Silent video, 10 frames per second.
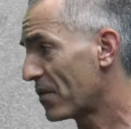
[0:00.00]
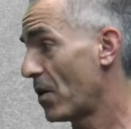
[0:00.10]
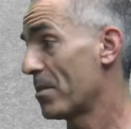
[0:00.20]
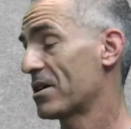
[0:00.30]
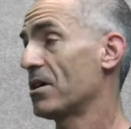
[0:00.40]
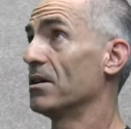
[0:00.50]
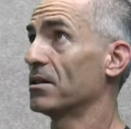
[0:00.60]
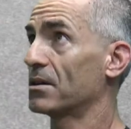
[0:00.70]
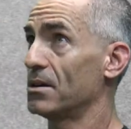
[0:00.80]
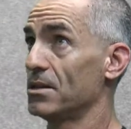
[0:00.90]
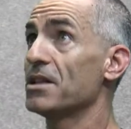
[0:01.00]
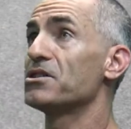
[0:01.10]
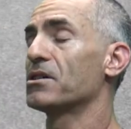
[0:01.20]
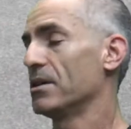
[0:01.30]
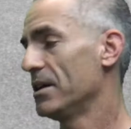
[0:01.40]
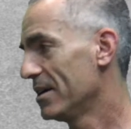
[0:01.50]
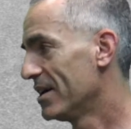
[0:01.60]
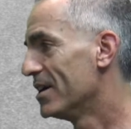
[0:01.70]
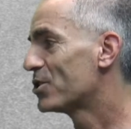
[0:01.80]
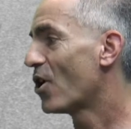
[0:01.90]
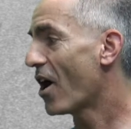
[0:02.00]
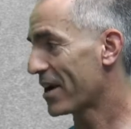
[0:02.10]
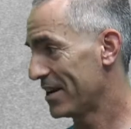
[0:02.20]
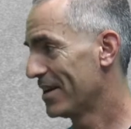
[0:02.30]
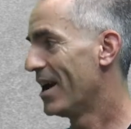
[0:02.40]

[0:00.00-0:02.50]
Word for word: pharmacologically target,